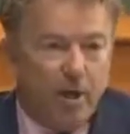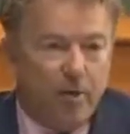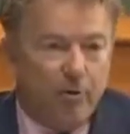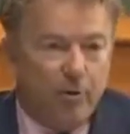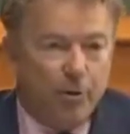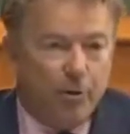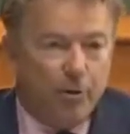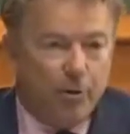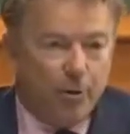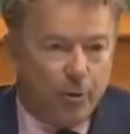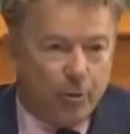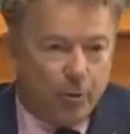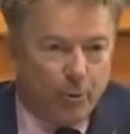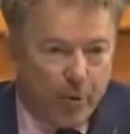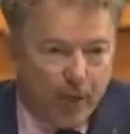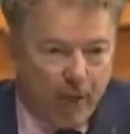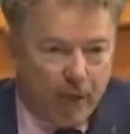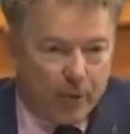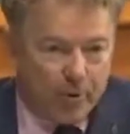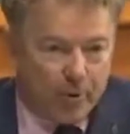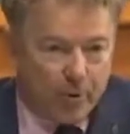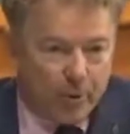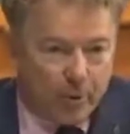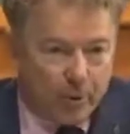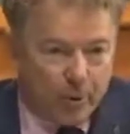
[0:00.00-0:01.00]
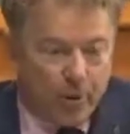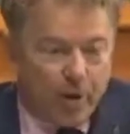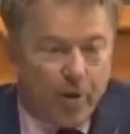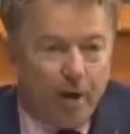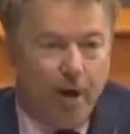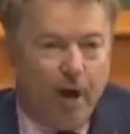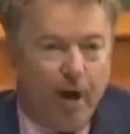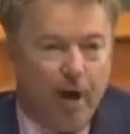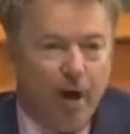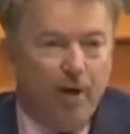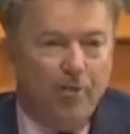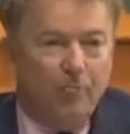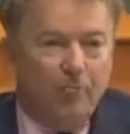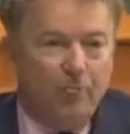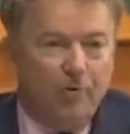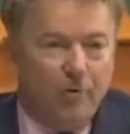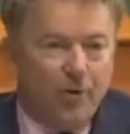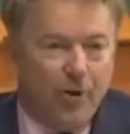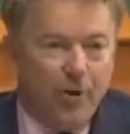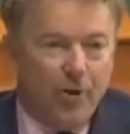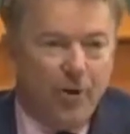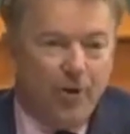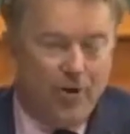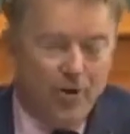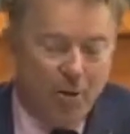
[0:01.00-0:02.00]
The director
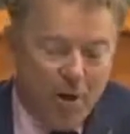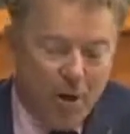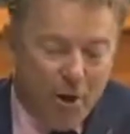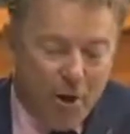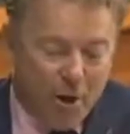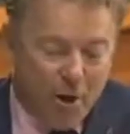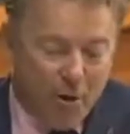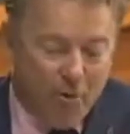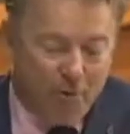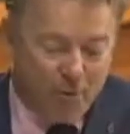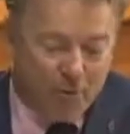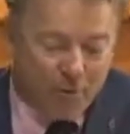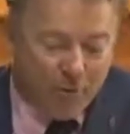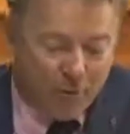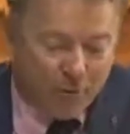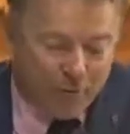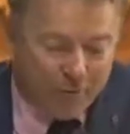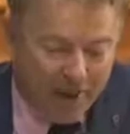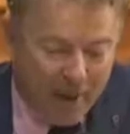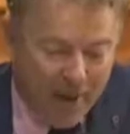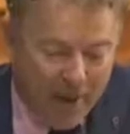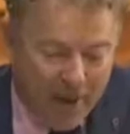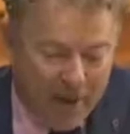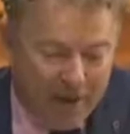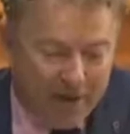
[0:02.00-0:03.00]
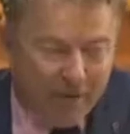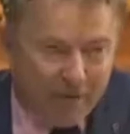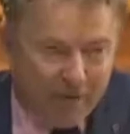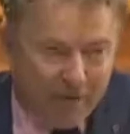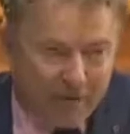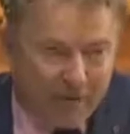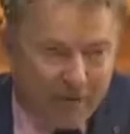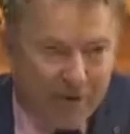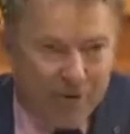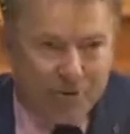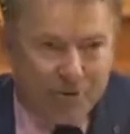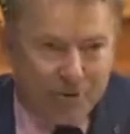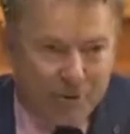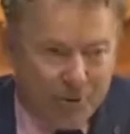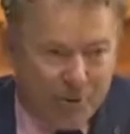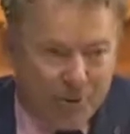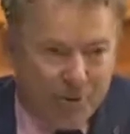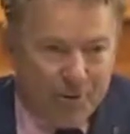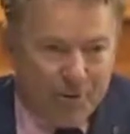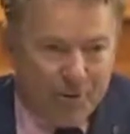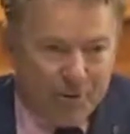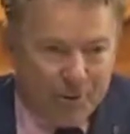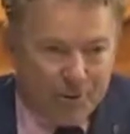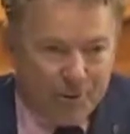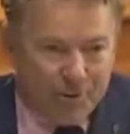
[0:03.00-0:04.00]
of the gain of function
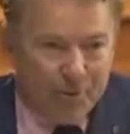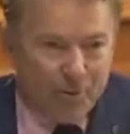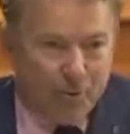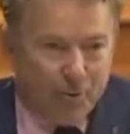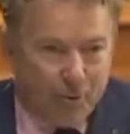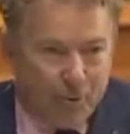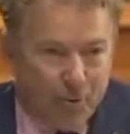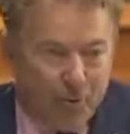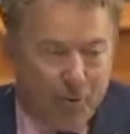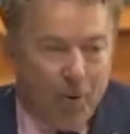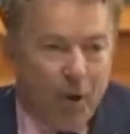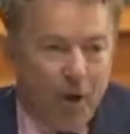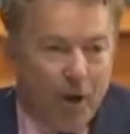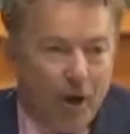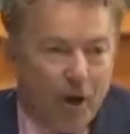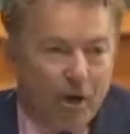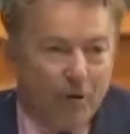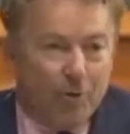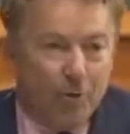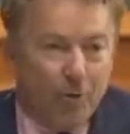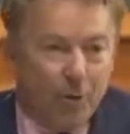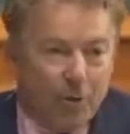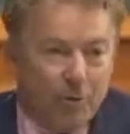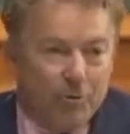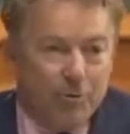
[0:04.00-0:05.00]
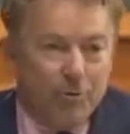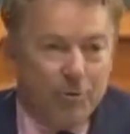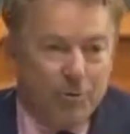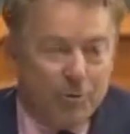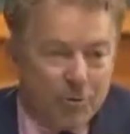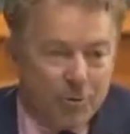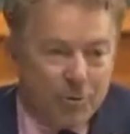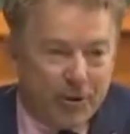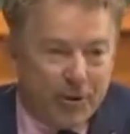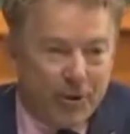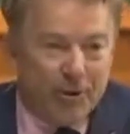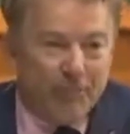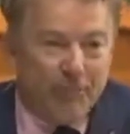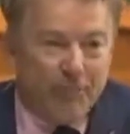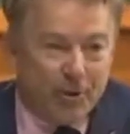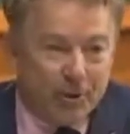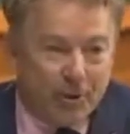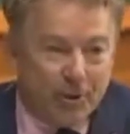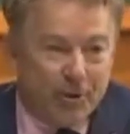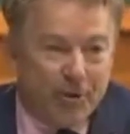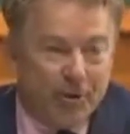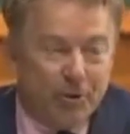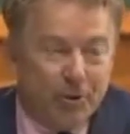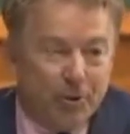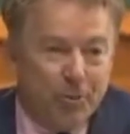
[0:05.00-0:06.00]
research in Wuhan couldn't sleep
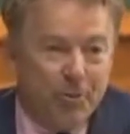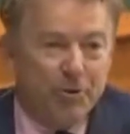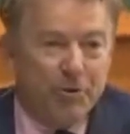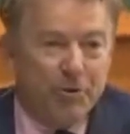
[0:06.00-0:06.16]
because she